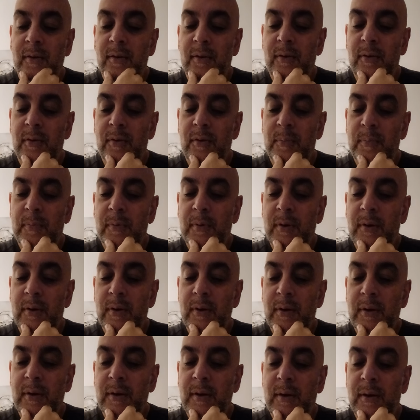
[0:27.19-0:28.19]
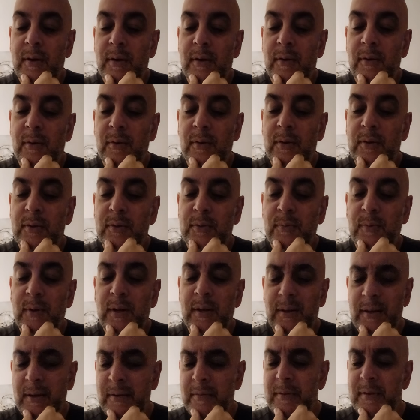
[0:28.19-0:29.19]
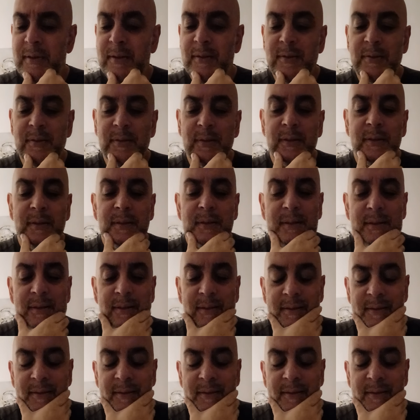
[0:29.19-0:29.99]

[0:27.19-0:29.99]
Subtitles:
All is well. Everything's good.